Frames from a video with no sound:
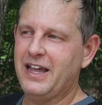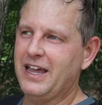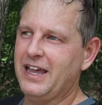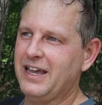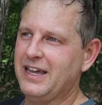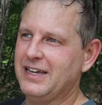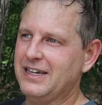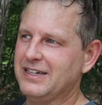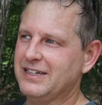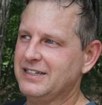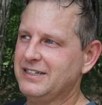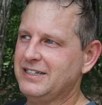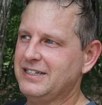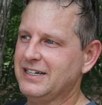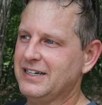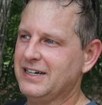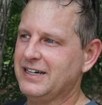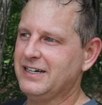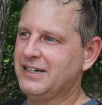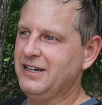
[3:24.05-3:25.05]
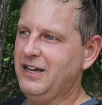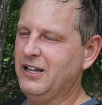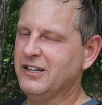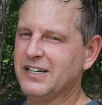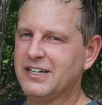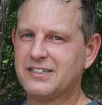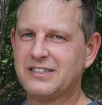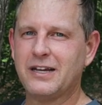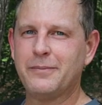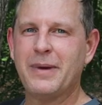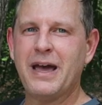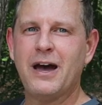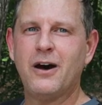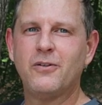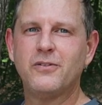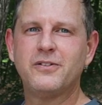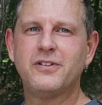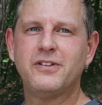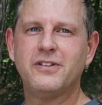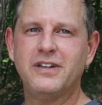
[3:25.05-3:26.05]
And unless I'm
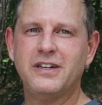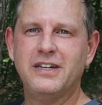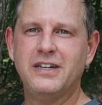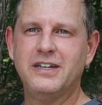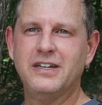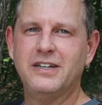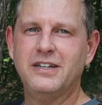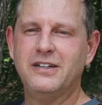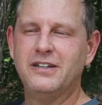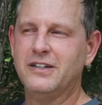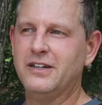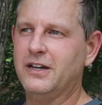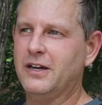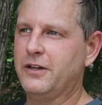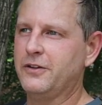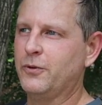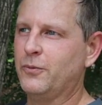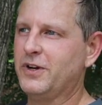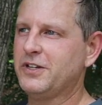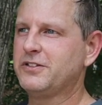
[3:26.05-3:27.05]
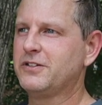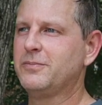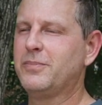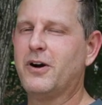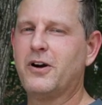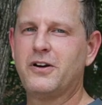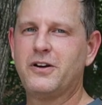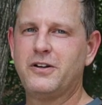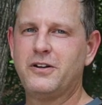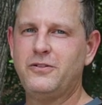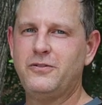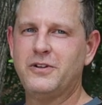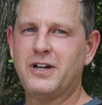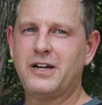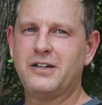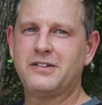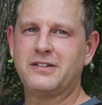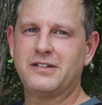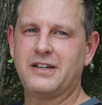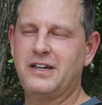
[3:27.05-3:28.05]
out in the western part of the
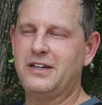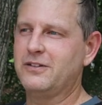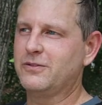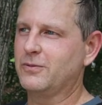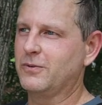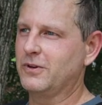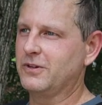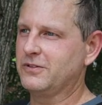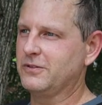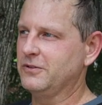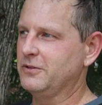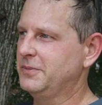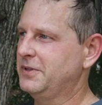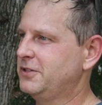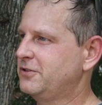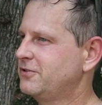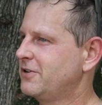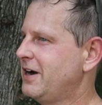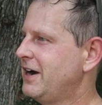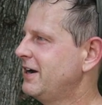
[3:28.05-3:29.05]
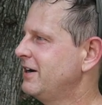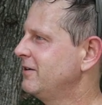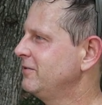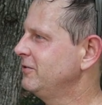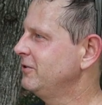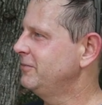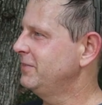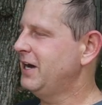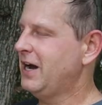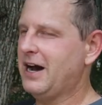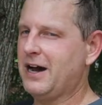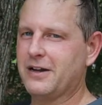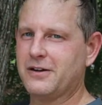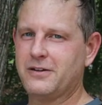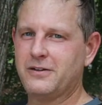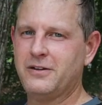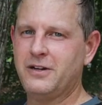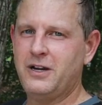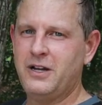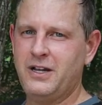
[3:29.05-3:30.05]
United States where it's a little bit drier, a little bit
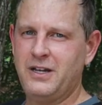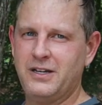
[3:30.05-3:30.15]
hotter